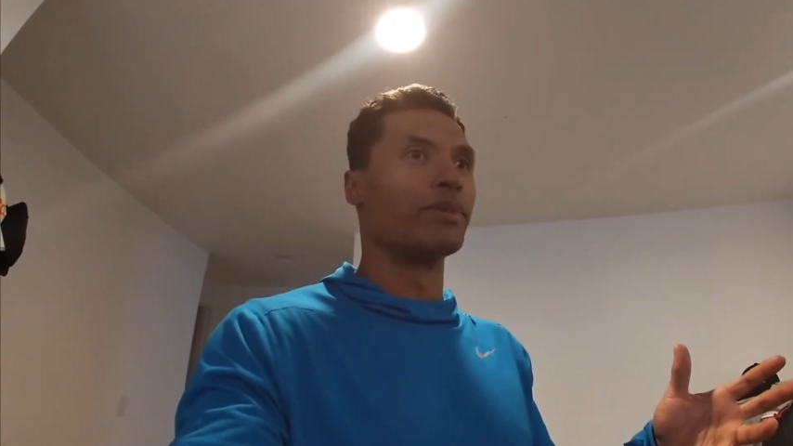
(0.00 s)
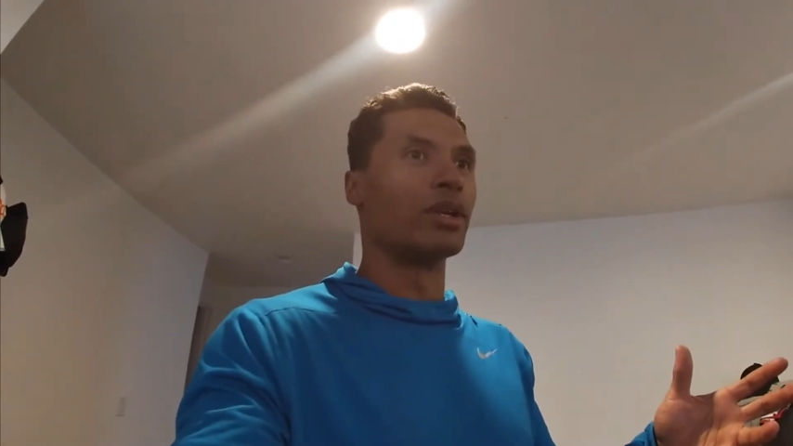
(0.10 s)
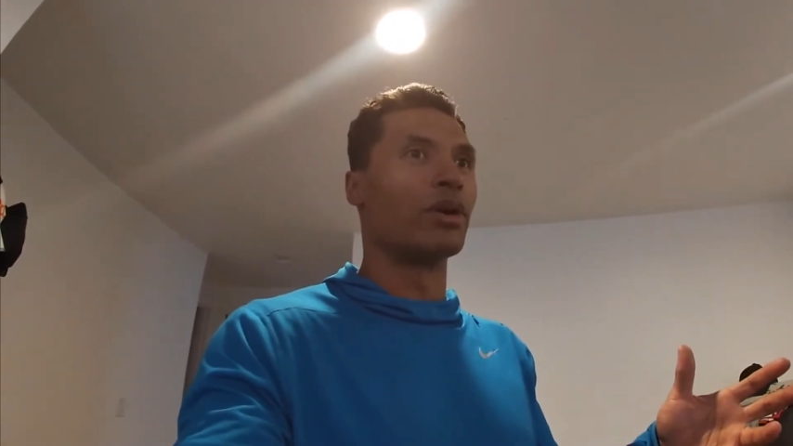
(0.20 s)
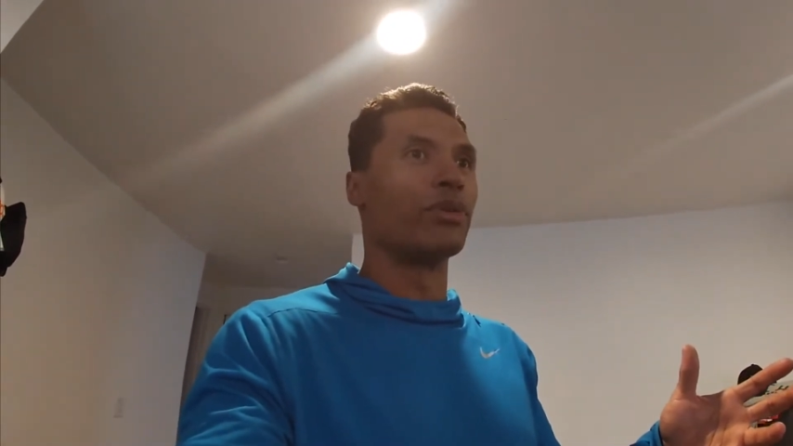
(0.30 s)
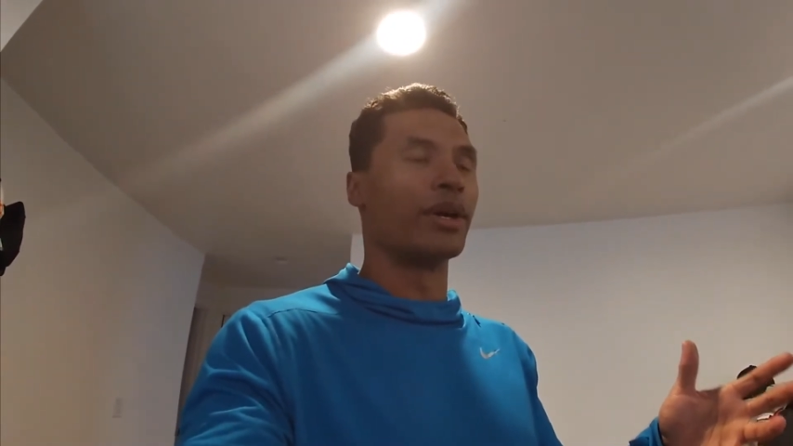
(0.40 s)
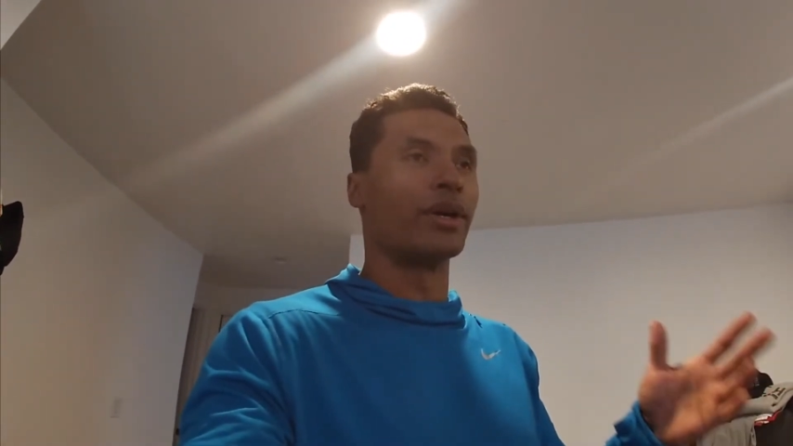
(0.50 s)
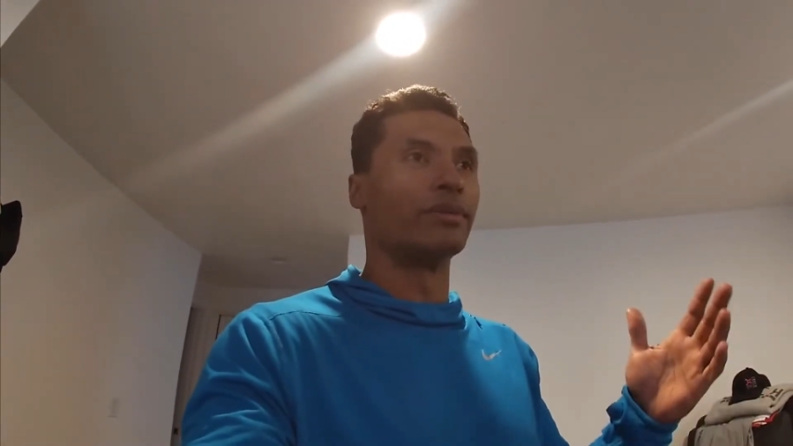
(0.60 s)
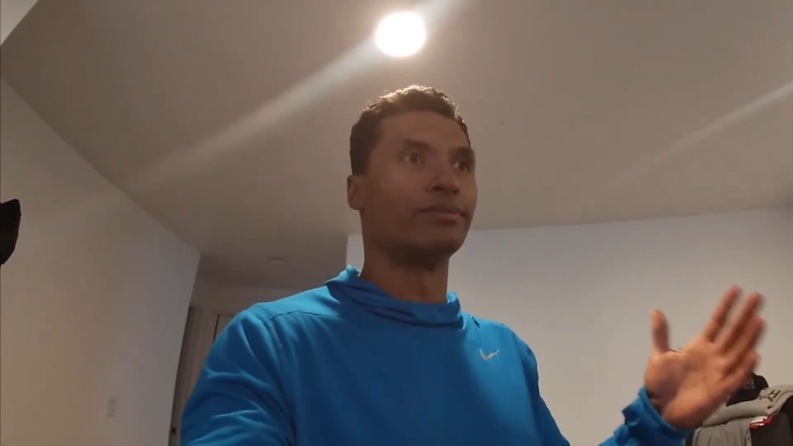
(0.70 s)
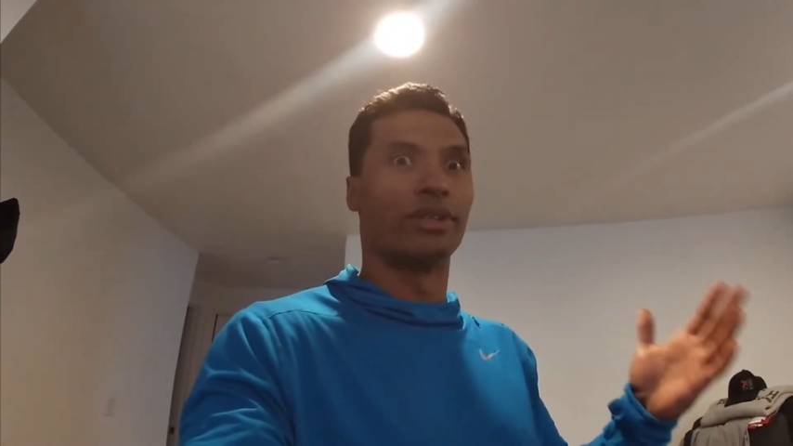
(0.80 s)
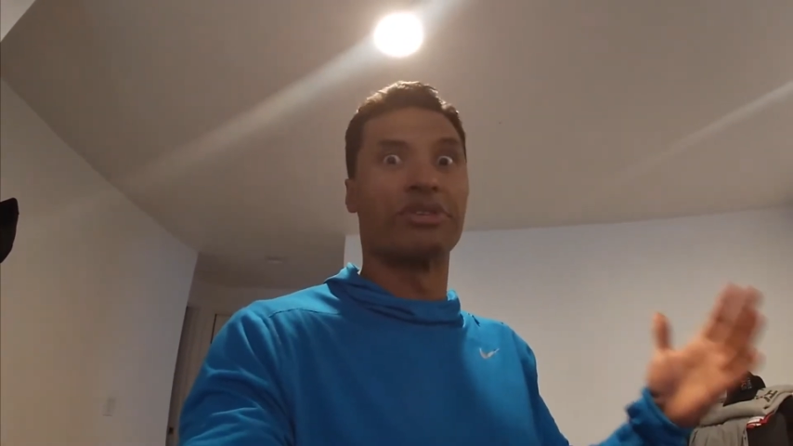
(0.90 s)

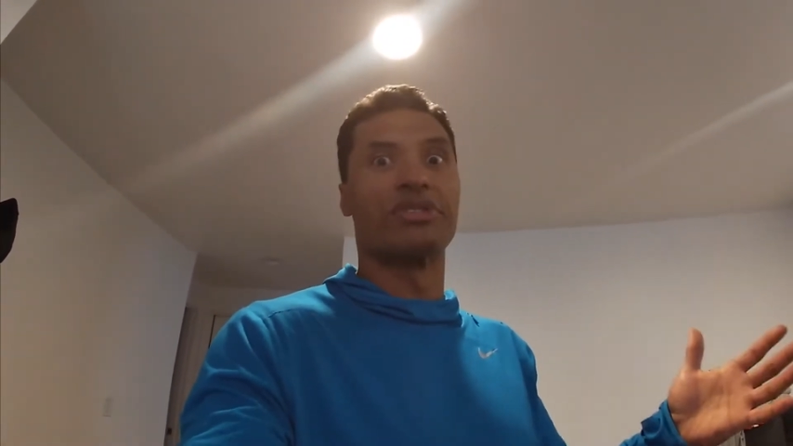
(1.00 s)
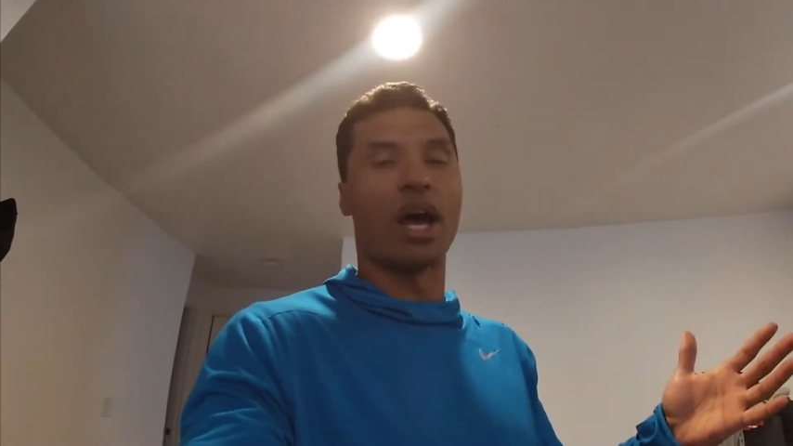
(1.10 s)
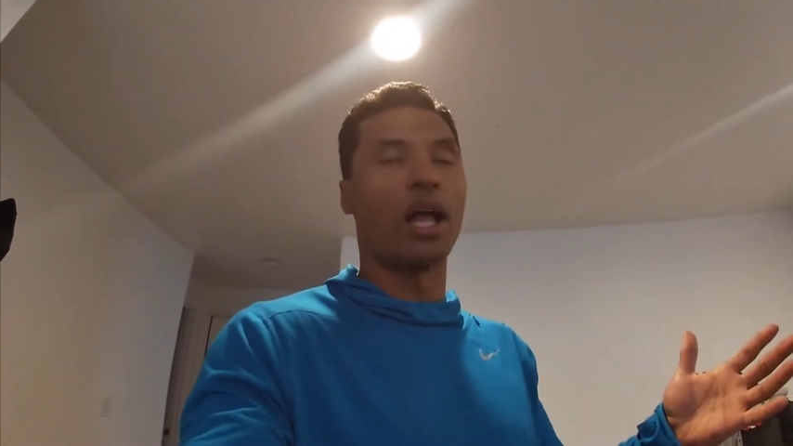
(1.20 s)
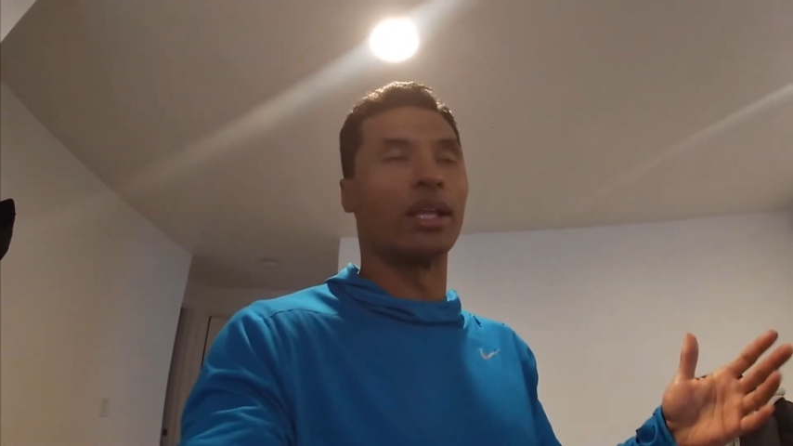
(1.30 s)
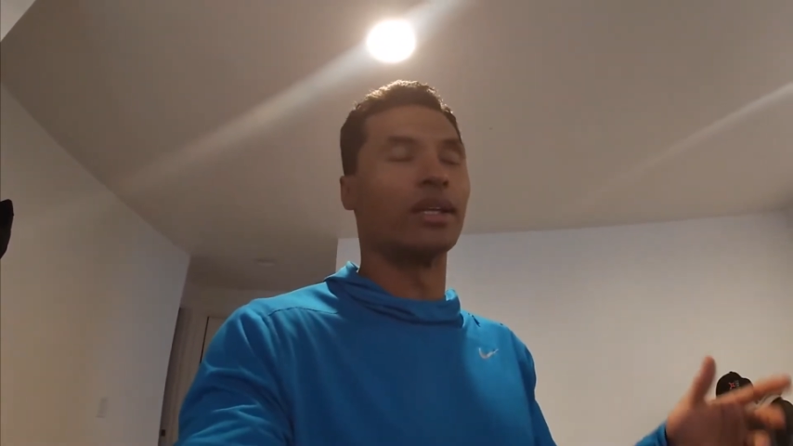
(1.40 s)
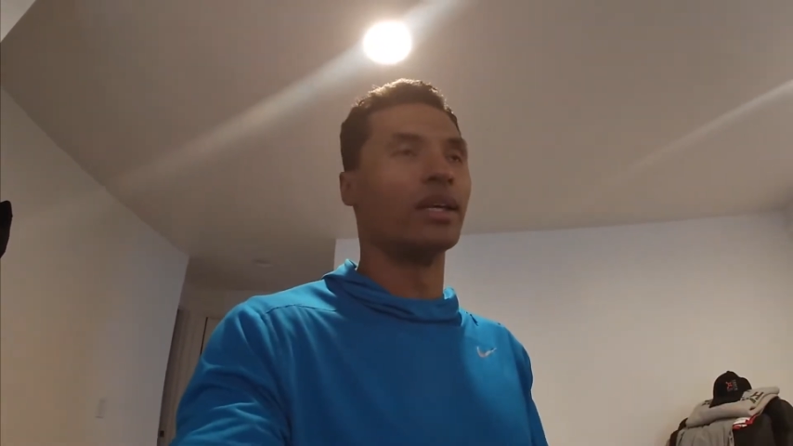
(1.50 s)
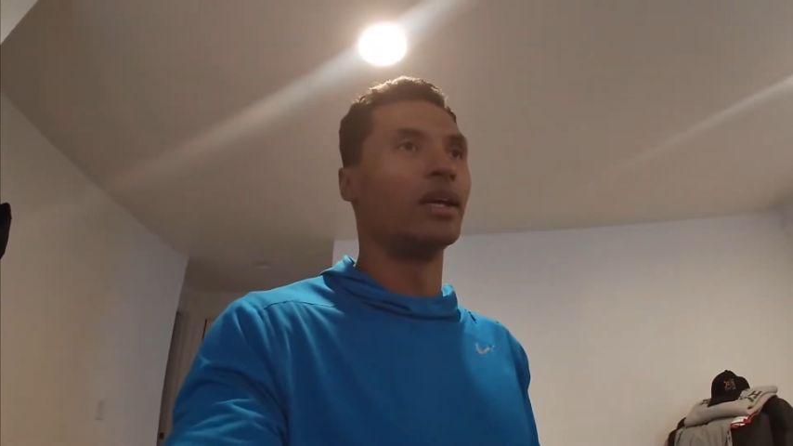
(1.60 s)
they're solid.